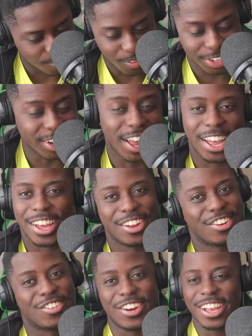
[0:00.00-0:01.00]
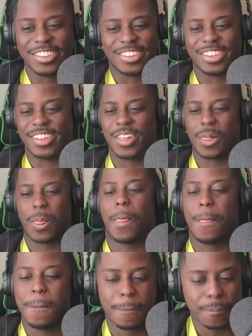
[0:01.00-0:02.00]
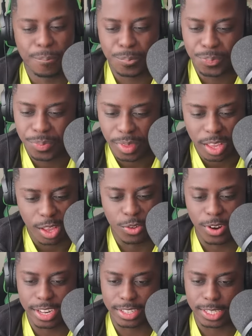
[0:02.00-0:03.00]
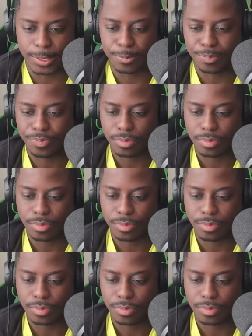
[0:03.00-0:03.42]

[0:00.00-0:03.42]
But yeah, nice crazy, crazy.